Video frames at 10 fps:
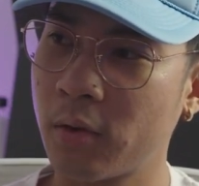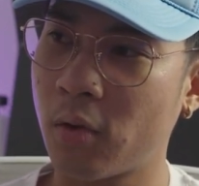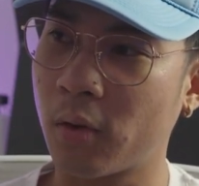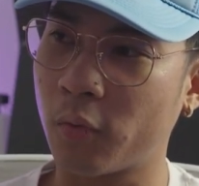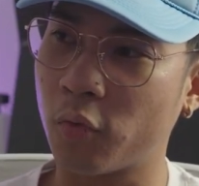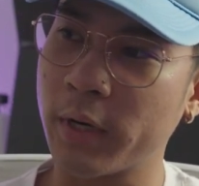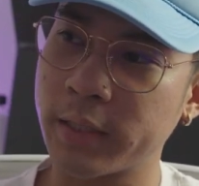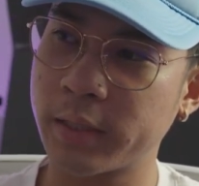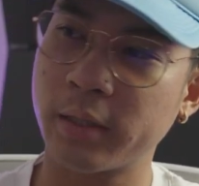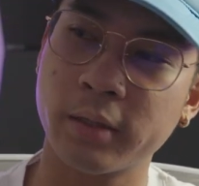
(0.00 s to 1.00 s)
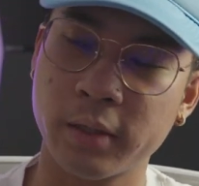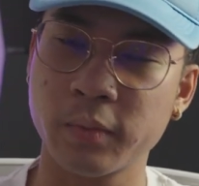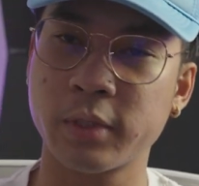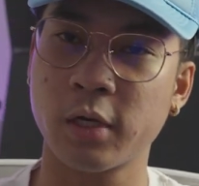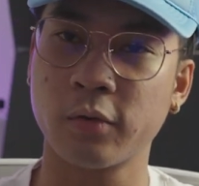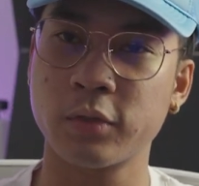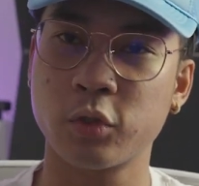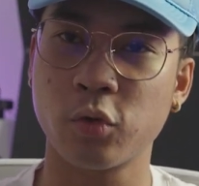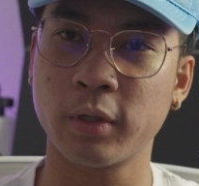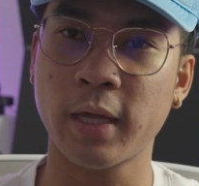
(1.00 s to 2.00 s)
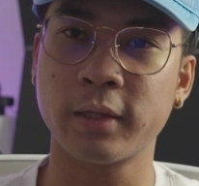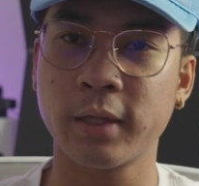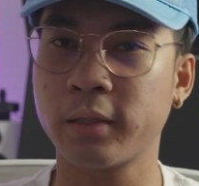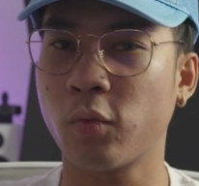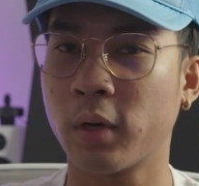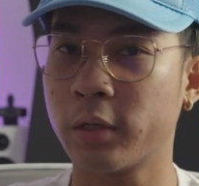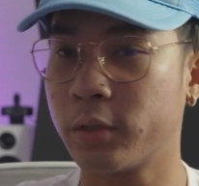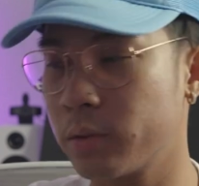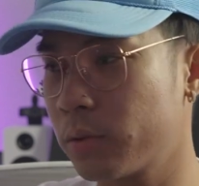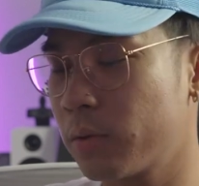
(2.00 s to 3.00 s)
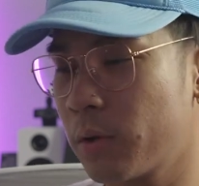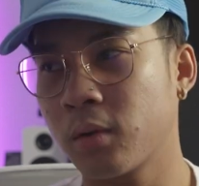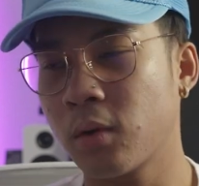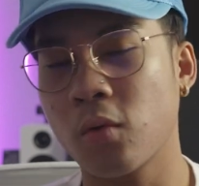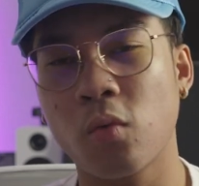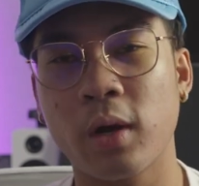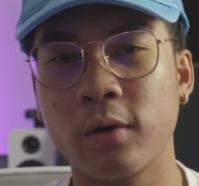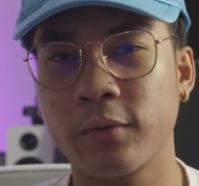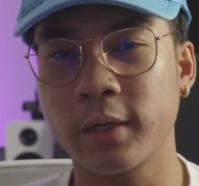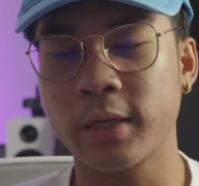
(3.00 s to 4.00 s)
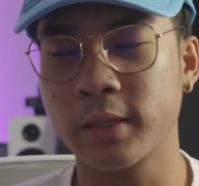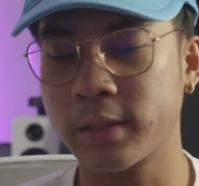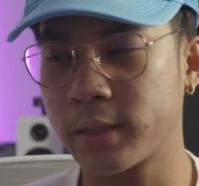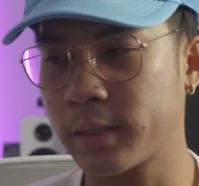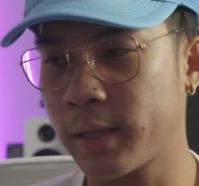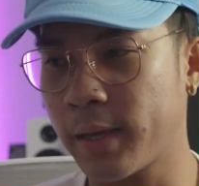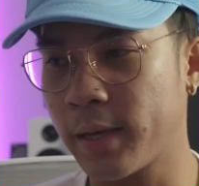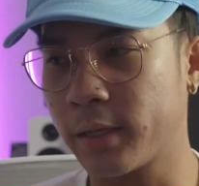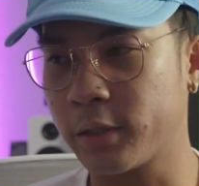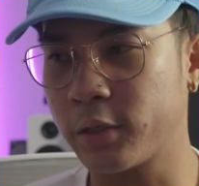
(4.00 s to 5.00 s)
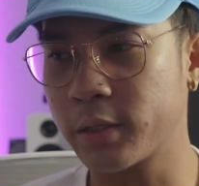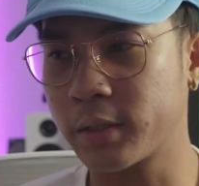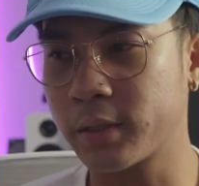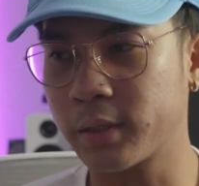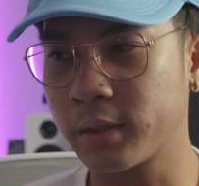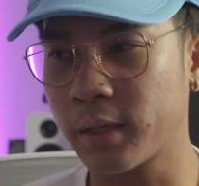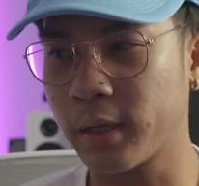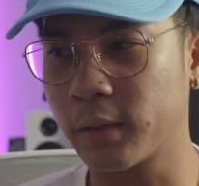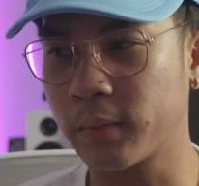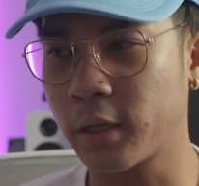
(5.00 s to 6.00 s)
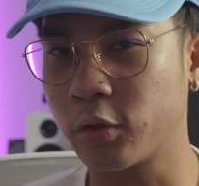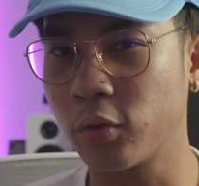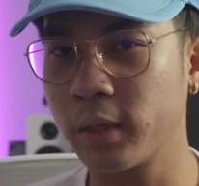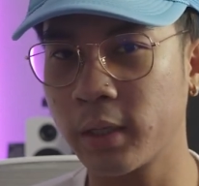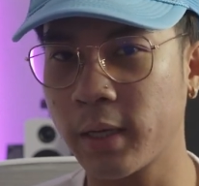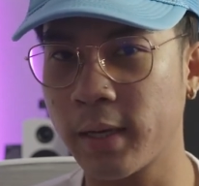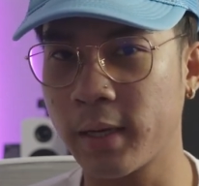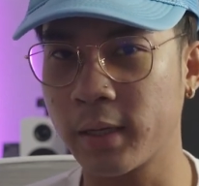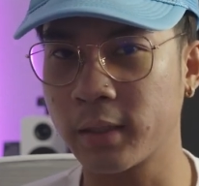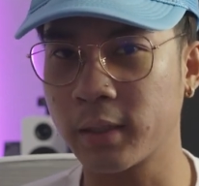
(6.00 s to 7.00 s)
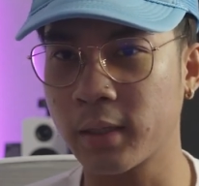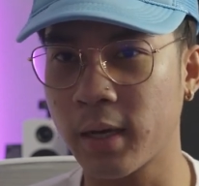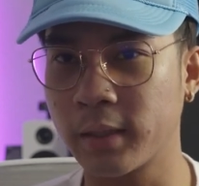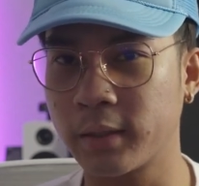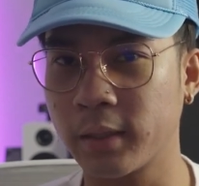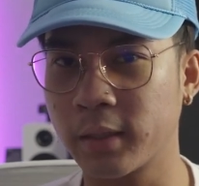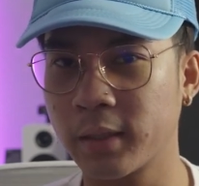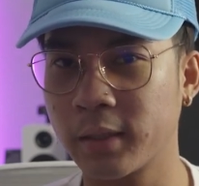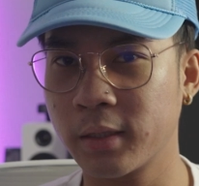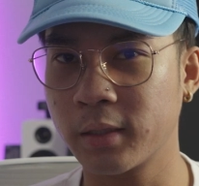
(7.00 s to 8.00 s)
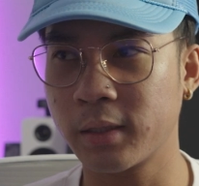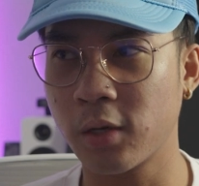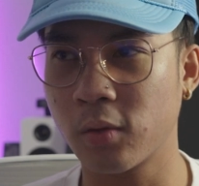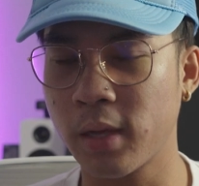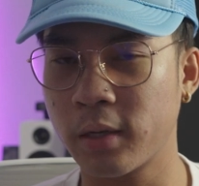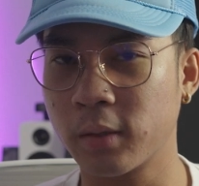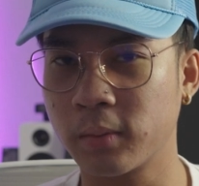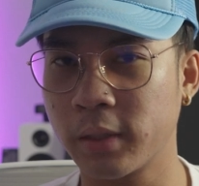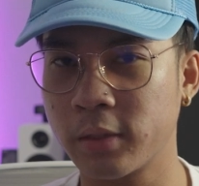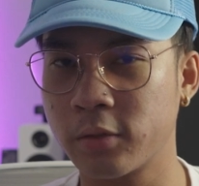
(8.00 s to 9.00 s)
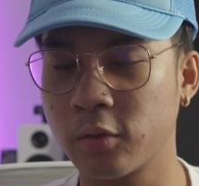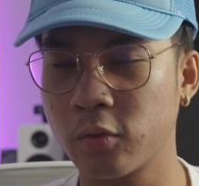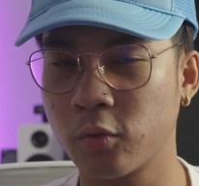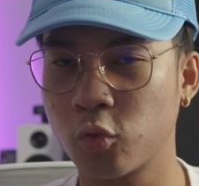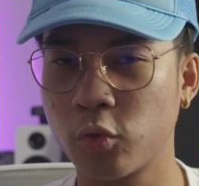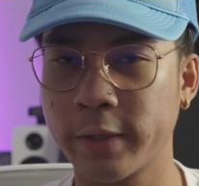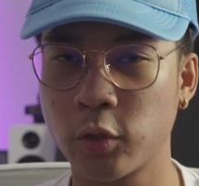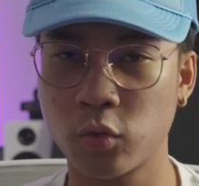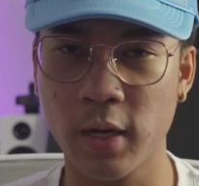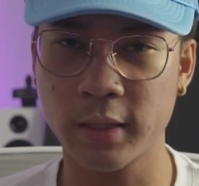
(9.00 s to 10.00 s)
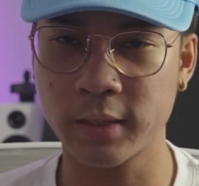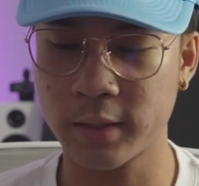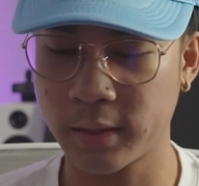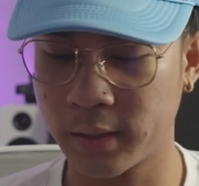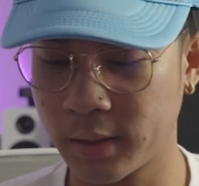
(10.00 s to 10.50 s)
or risk themselves doing that thing they want to do or whatever it is, and you just end up not doing it, and I think that will end up leading to regret.